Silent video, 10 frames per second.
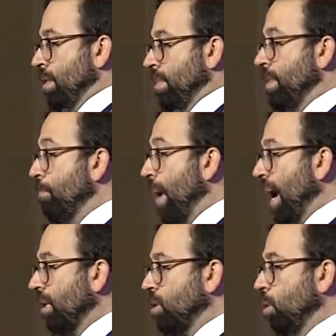the
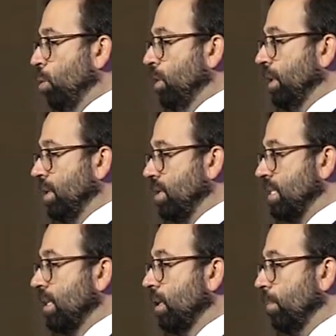banks hold this
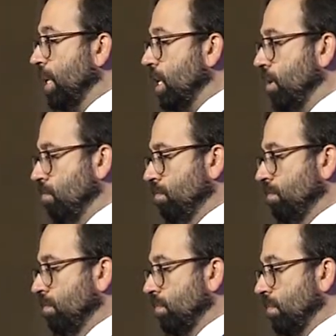little b,
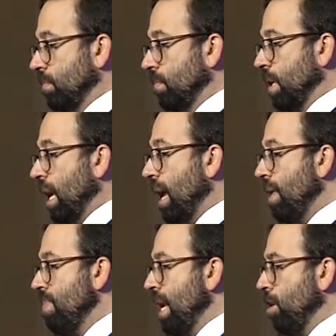
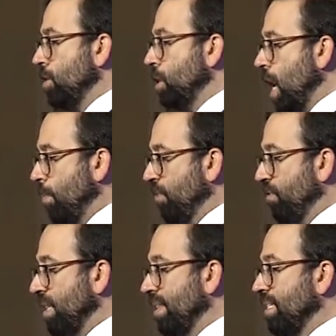and then on top of
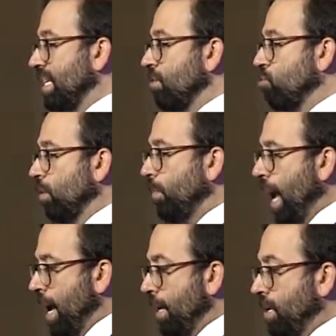it, the central
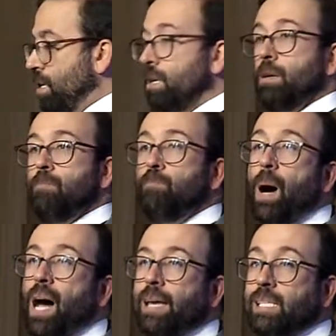bank
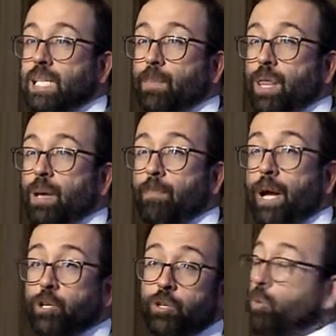buy some of them by
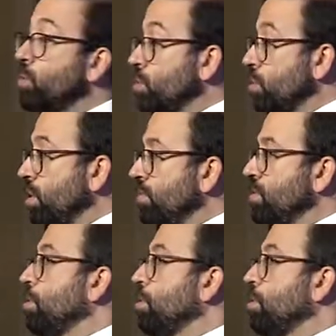issuing reserves,